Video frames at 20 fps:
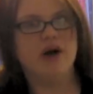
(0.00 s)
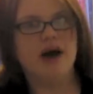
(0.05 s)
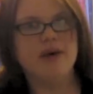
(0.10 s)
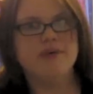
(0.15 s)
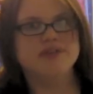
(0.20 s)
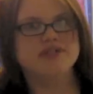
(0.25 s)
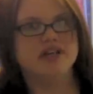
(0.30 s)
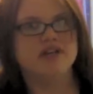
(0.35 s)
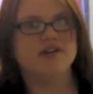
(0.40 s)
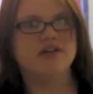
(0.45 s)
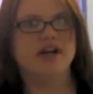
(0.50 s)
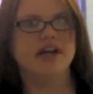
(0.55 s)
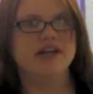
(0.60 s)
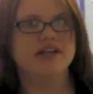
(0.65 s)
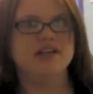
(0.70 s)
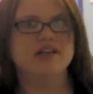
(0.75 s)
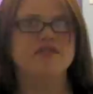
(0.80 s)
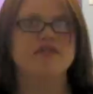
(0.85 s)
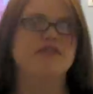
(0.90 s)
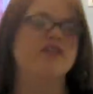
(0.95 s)
I was out
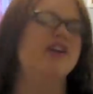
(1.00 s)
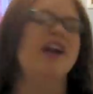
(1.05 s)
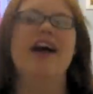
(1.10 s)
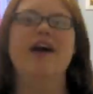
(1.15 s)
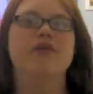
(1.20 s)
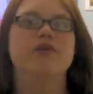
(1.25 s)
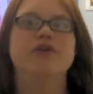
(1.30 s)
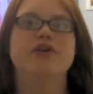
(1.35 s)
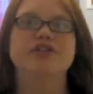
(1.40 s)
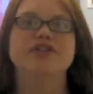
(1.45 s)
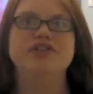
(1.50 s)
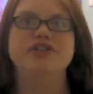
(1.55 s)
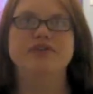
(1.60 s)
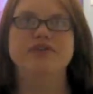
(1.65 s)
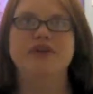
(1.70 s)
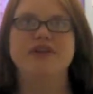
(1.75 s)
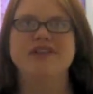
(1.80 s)
hiking for an hour or two,